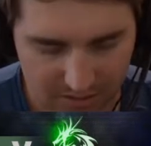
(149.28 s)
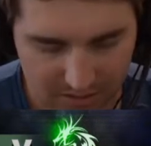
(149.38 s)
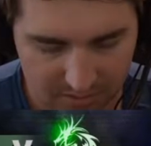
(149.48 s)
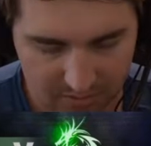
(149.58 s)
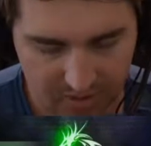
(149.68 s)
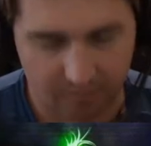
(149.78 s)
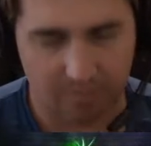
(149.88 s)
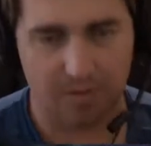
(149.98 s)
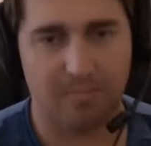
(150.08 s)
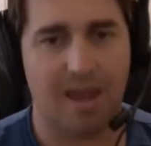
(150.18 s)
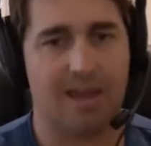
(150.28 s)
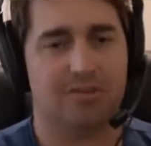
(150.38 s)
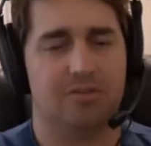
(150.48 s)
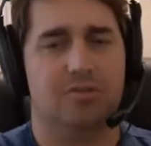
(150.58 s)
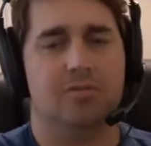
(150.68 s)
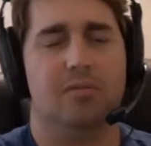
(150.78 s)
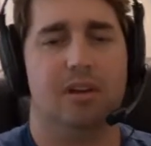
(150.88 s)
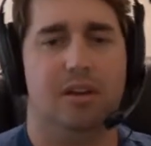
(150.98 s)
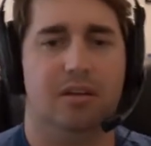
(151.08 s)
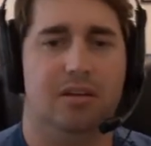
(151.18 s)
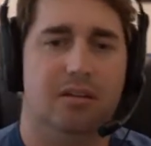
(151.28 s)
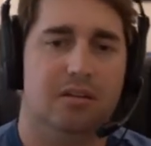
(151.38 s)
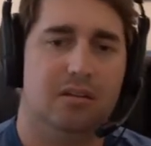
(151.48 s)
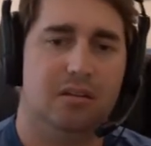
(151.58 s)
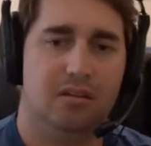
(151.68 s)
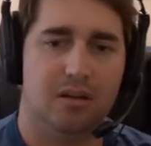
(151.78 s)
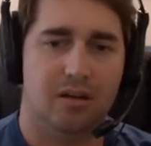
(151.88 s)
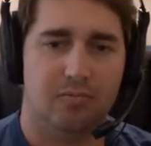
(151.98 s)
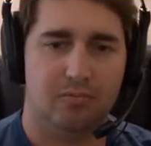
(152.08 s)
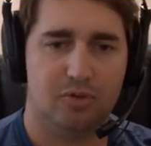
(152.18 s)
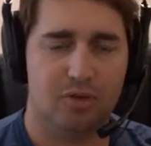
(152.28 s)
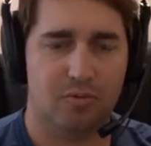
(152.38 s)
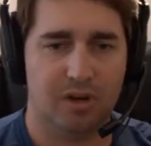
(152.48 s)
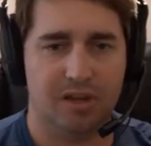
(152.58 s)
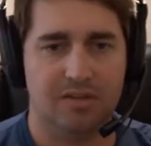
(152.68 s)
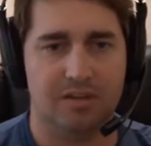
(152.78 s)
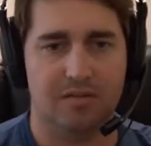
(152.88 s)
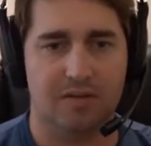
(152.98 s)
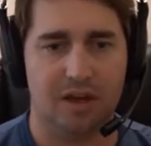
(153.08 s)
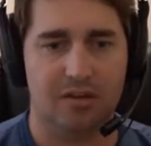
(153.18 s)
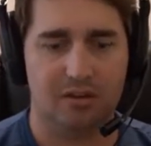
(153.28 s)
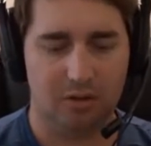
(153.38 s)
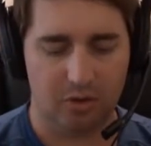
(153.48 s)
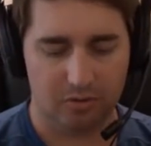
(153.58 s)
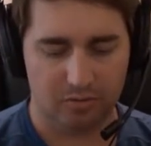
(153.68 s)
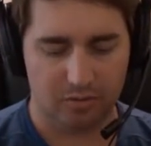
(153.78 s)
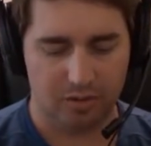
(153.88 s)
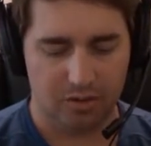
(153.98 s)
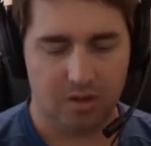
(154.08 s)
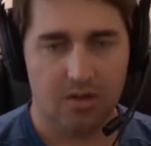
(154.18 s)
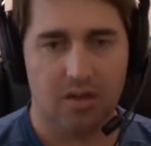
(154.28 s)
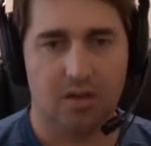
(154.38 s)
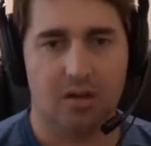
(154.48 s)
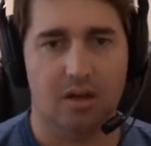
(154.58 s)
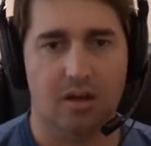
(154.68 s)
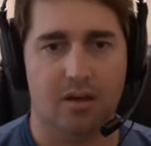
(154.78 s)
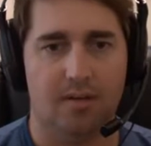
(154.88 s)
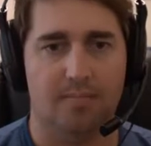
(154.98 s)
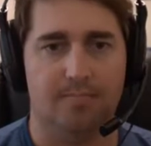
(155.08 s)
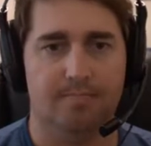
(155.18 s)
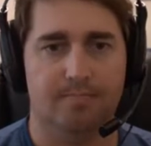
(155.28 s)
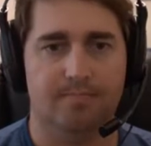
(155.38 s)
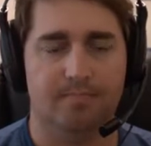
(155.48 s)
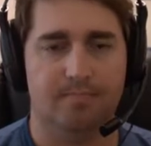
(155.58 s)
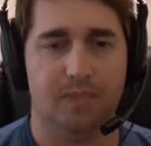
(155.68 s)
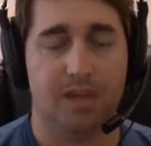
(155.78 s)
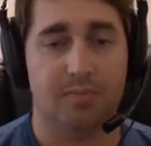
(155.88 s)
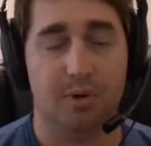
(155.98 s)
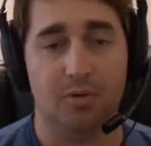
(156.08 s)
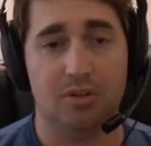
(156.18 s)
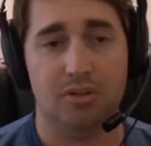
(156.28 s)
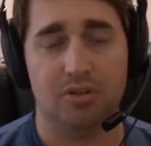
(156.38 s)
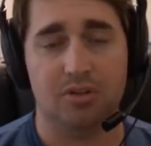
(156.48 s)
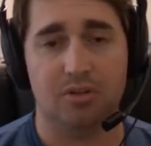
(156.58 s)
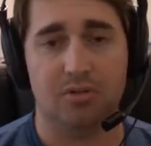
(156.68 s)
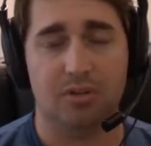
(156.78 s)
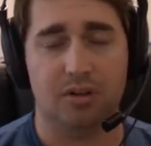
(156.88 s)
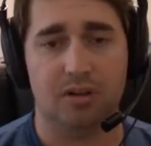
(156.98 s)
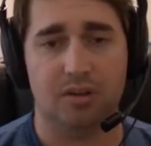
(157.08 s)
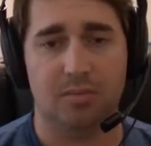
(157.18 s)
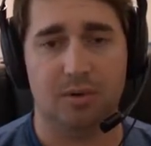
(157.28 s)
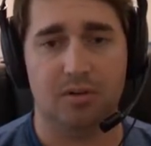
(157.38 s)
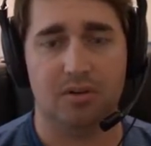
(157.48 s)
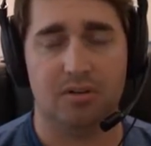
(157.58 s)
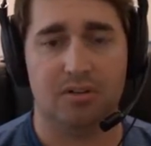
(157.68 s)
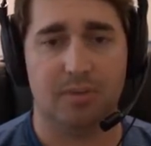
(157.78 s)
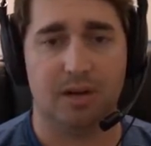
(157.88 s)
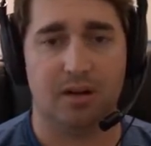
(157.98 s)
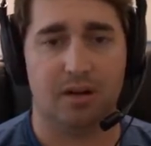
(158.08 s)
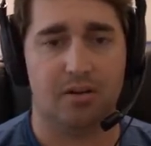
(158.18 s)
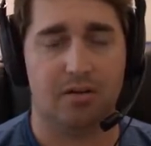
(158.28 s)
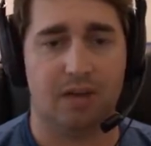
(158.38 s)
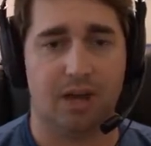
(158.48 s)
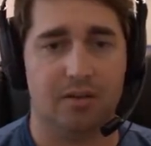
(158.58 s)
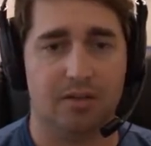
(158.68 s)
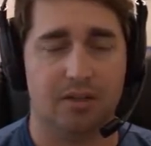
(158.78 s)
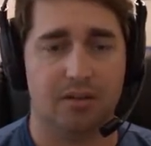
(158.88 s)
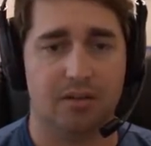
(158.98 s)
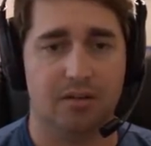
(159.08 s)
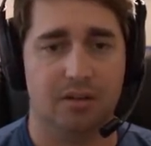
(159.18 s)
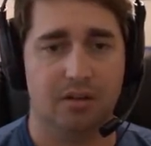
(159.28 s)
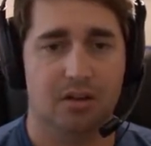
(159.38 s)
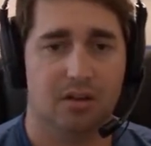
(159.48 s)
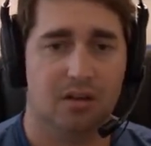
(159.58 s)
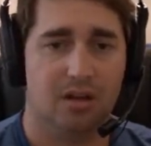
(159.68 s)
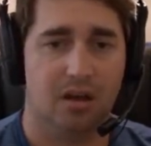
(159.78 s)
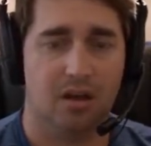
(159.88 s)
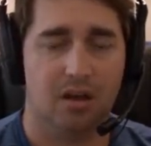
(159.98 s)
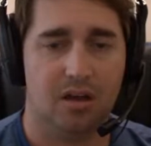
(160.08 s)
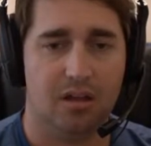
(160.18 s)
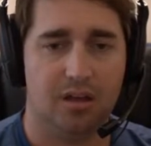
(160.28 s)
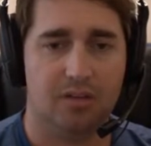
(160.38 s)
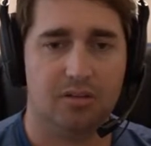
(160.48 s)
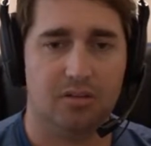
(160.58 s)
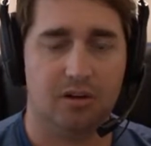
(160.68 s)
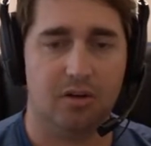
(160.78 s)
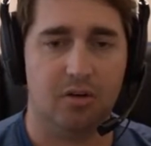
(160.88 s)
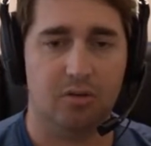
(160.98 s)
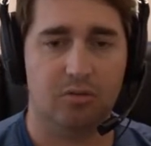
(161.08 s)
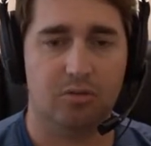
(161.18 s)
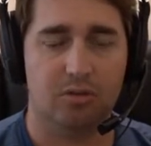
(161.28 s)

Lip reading: believe I'm in Masters 3. Super easy to find good loot. Nice bonus too. I think the bonus is about 100,000 elixir and gold.